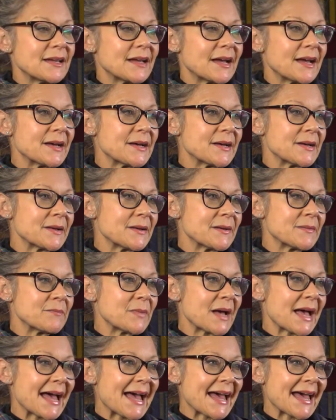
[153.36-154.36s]

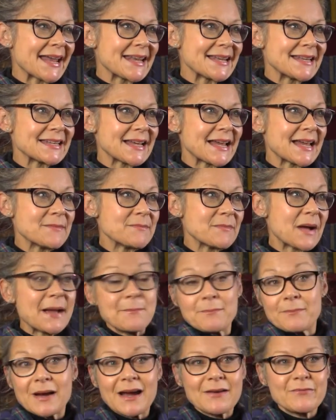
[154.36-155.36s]
And
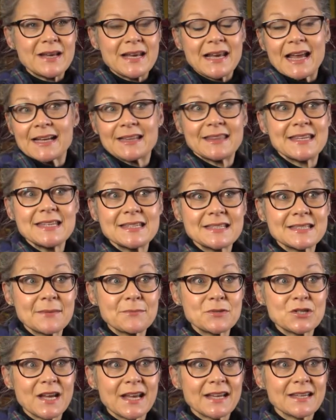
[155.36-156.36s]
I really like these
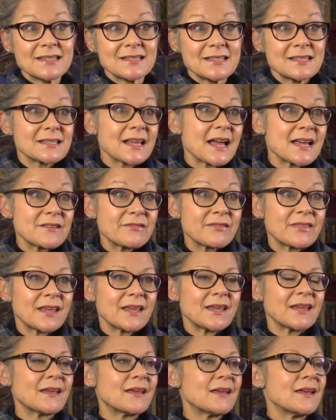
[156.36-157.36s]
subjects, this kind of
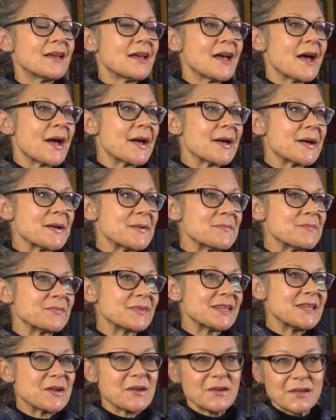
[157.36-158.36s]
thing.
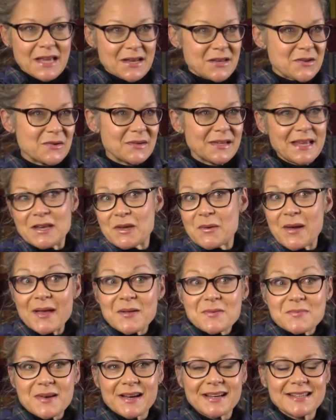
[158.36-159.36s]
Can you
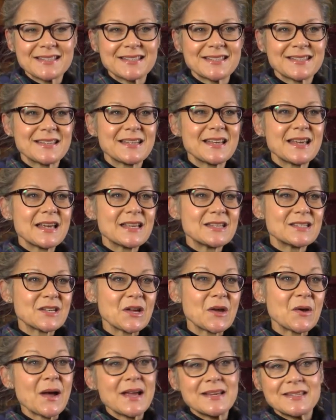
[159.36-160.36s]
help us?
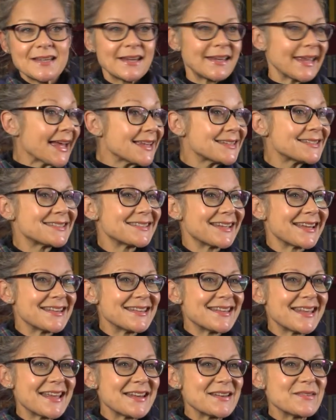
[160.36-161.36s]
So I say yes,
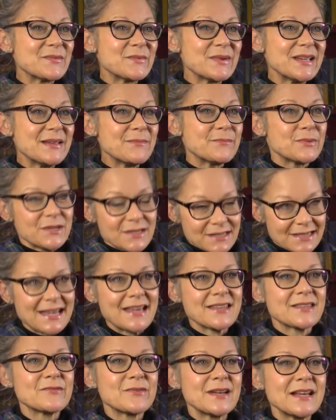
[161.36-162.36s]
and then we put
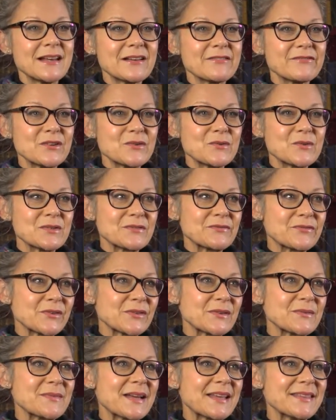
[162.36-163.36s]
together a really lovely order for
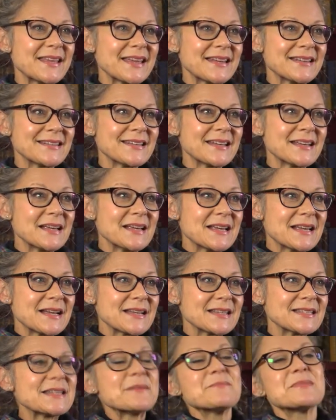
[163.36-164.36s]
them. And then
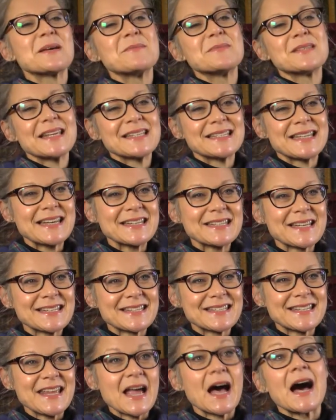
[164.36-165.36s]
sometimes they send us
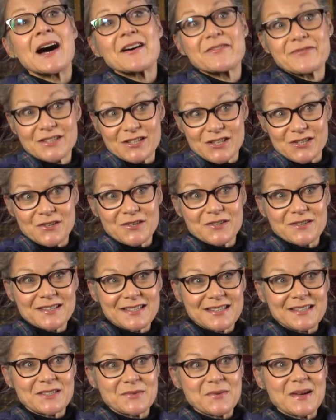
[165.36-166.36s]
the after shot
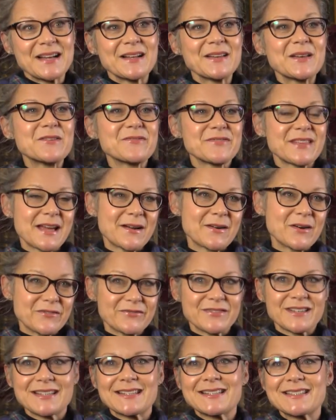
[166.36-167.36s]
as well of their
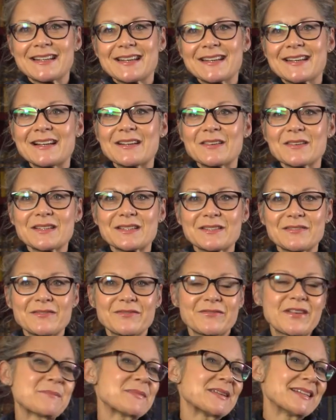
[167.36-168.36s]
office, and it looks
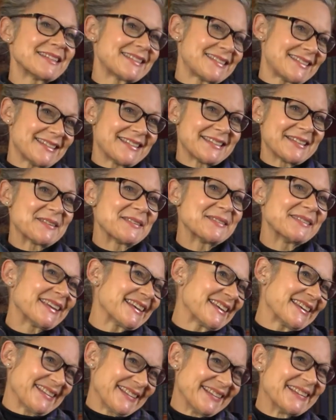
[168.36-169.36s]
fabulous. So
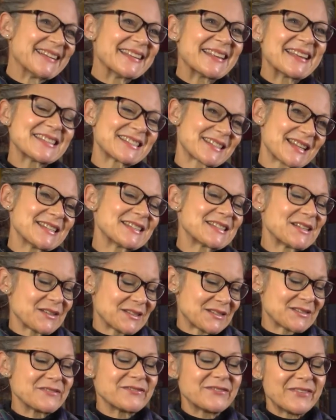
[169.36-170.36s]
yeah, it's
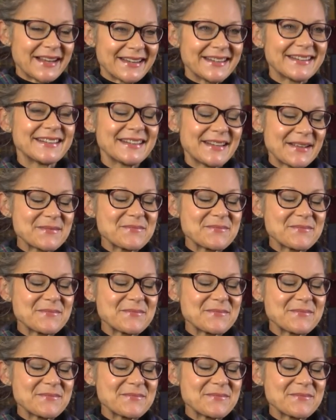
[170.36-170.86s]
lots of fun. Yeah.